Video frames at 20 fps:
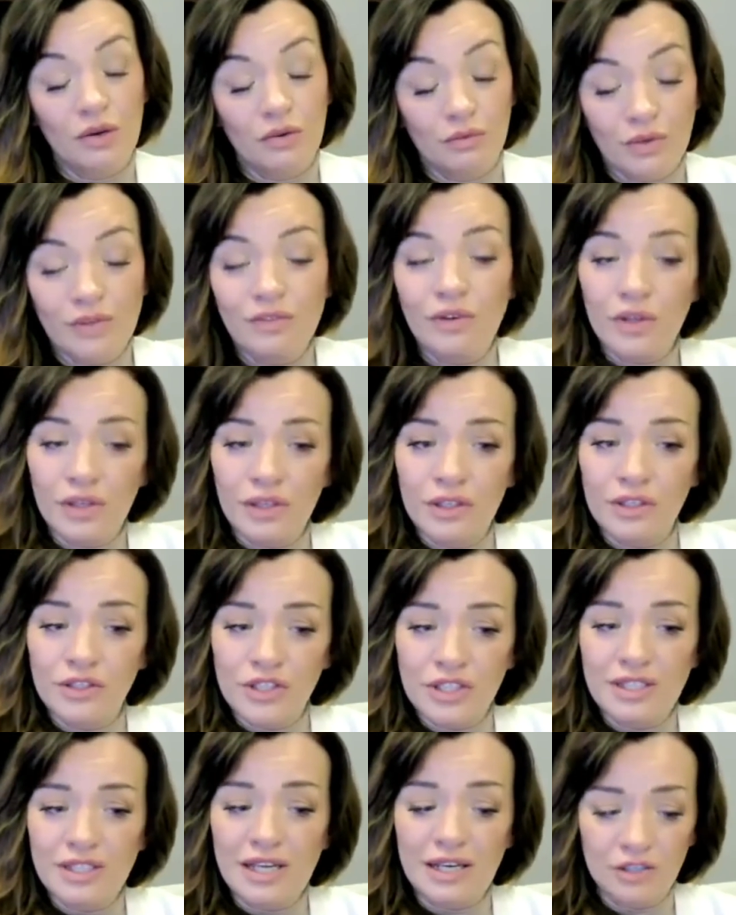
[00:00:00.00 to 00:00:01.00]
Revolt
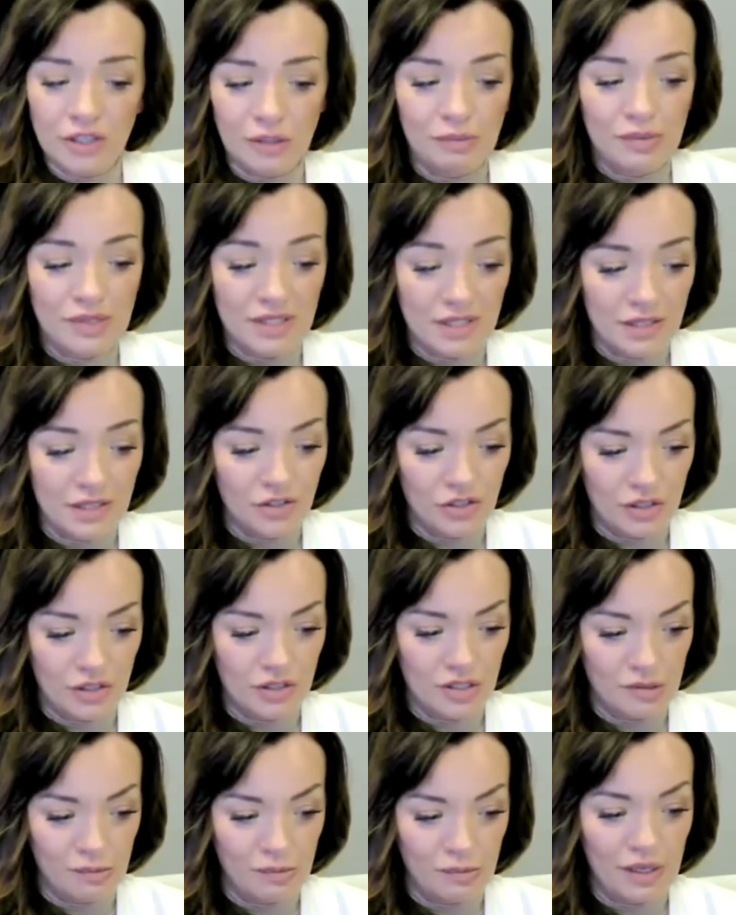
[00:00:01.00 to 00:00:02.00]
Energy is actually
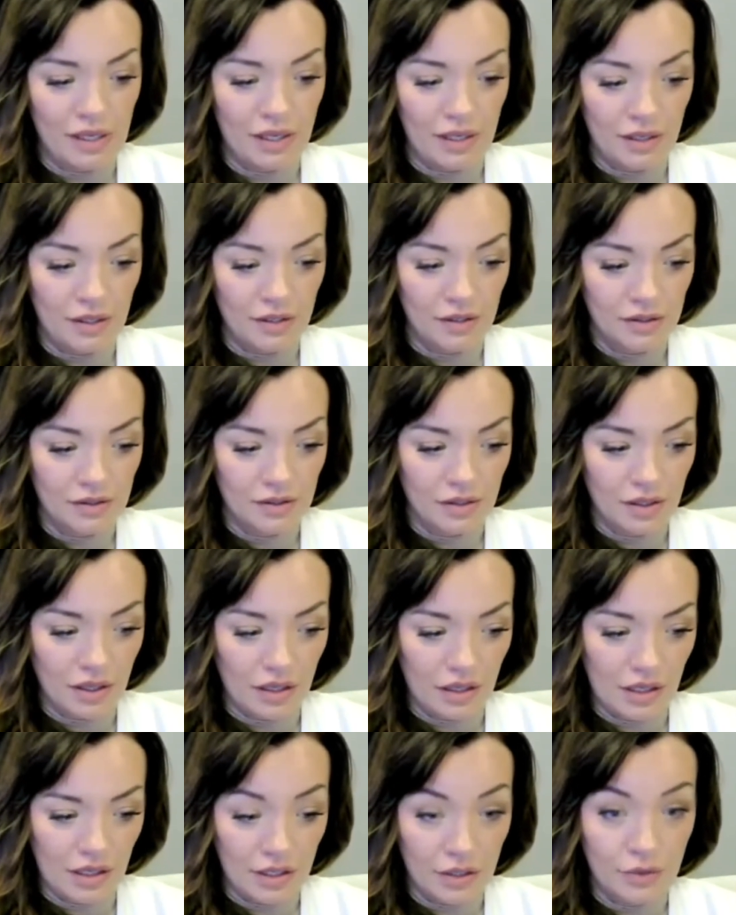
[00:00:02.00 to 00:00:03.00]
positioned to be
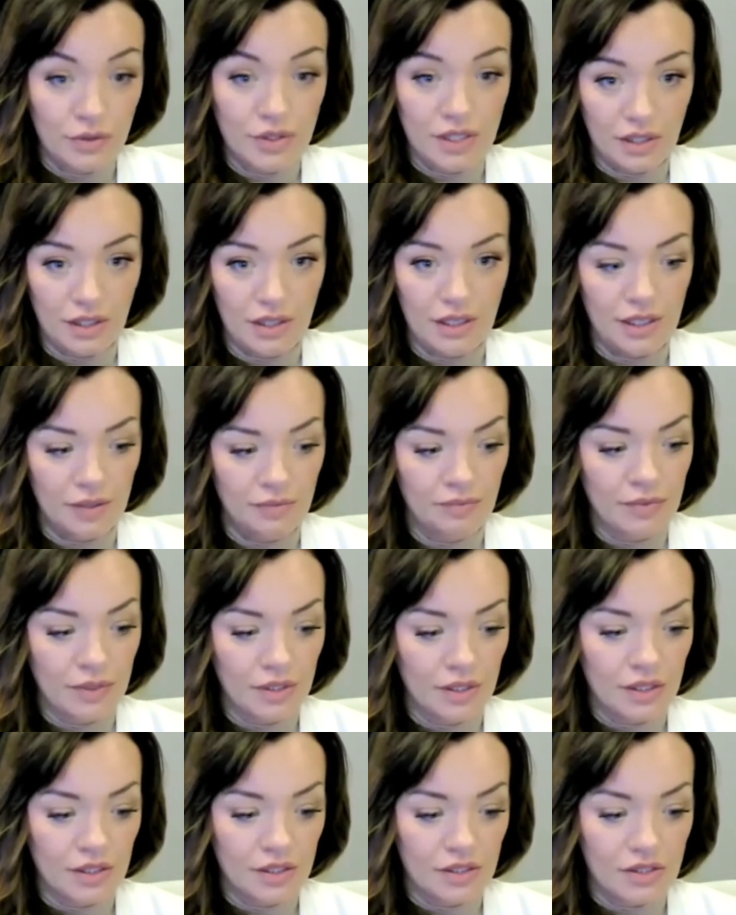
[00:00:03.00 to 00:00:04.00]
a utility.
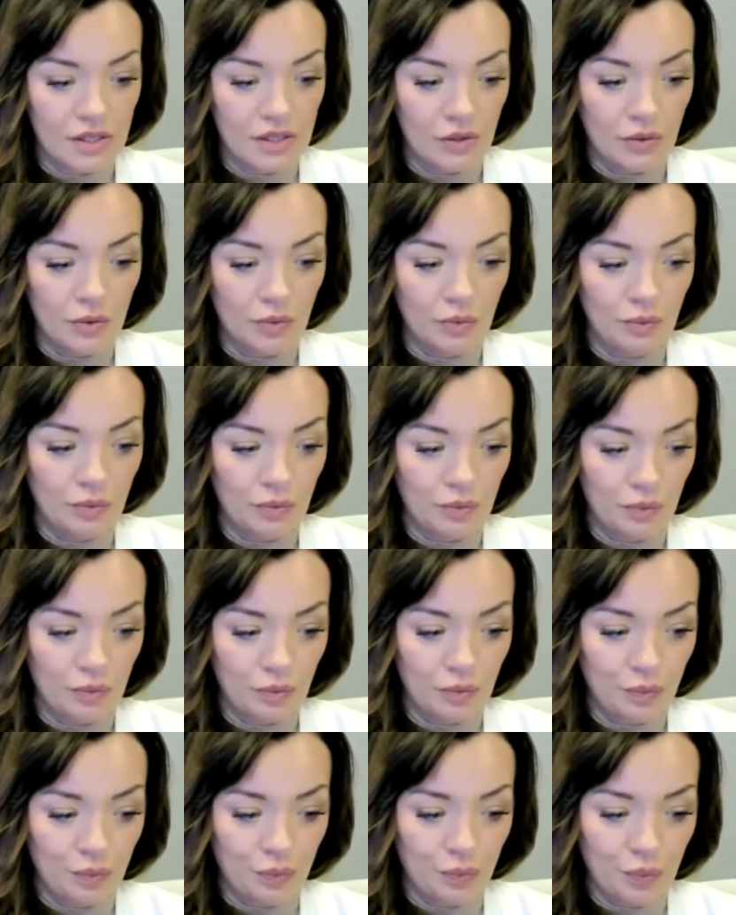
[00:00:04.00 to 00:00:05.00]
So
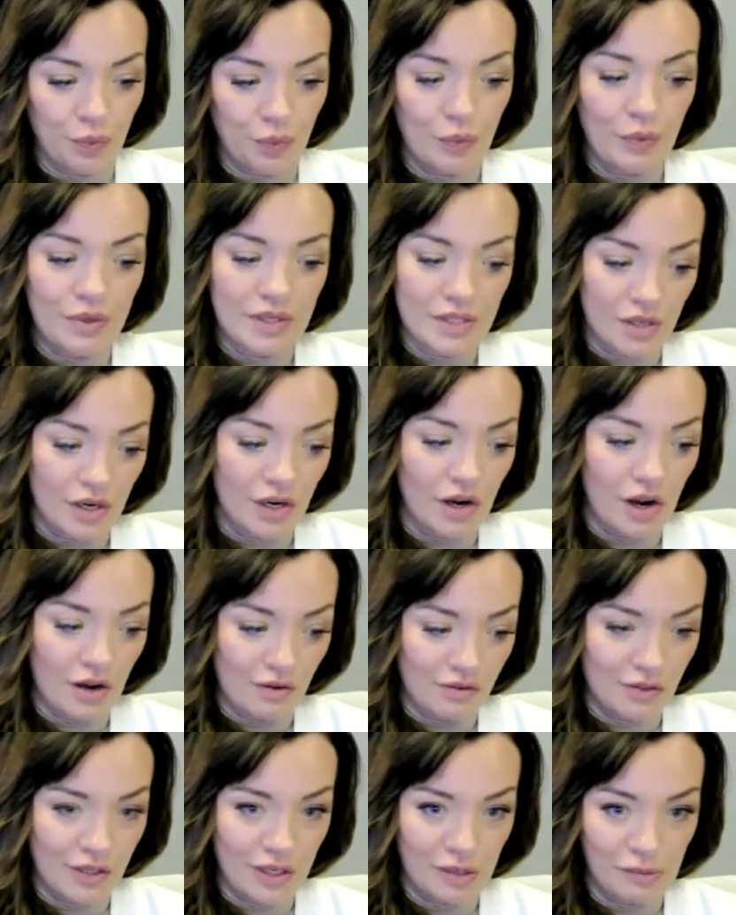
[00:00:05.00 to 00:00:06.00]
when we start
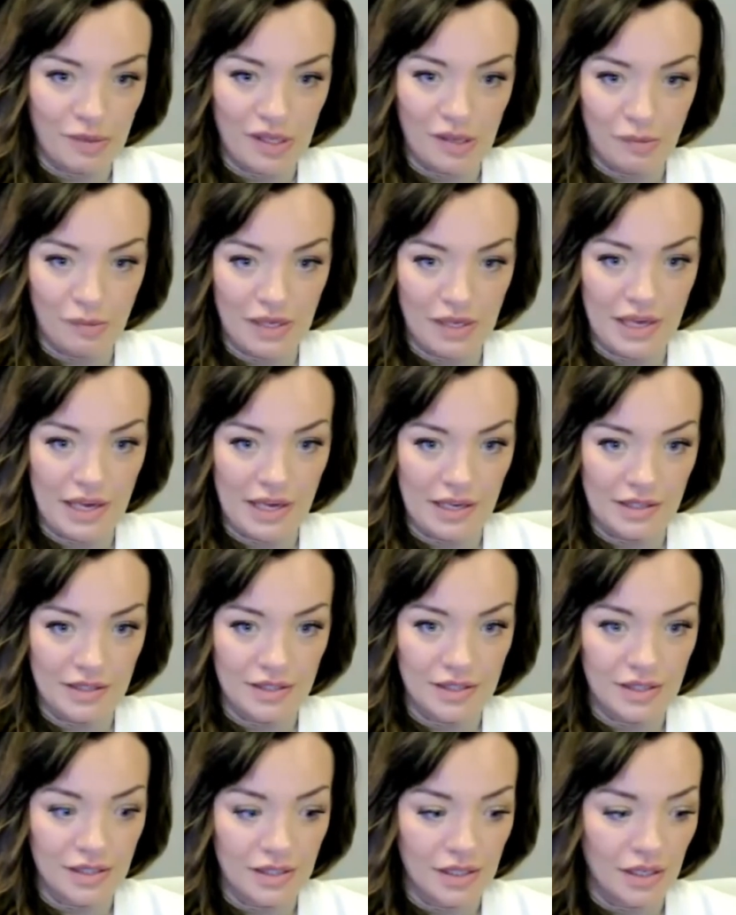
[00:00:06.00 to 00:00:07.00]
offering
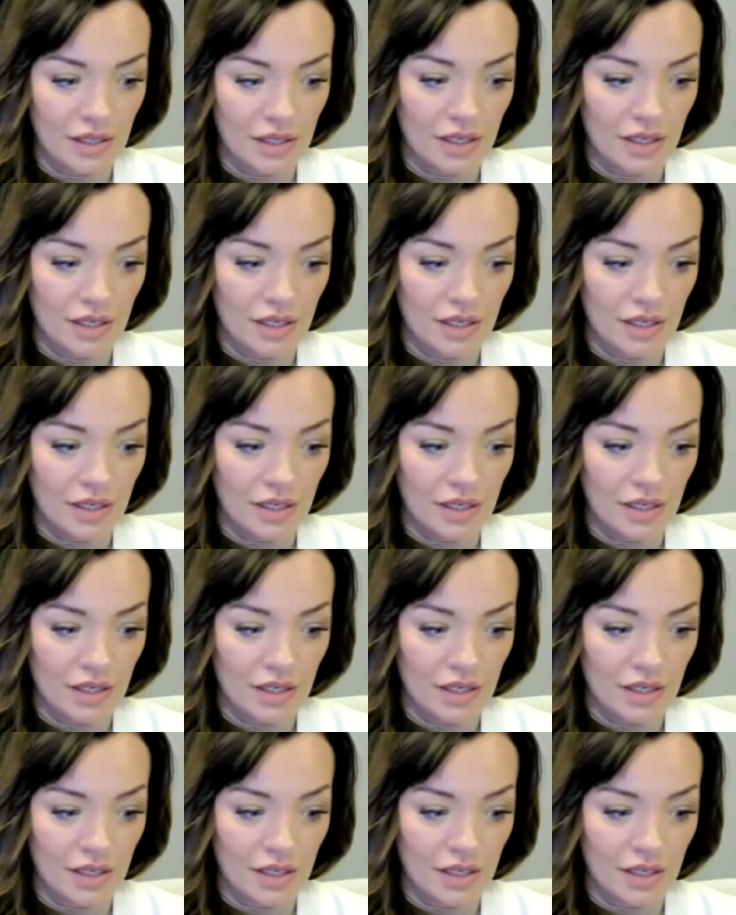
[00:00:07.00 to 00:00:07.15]
PPAs,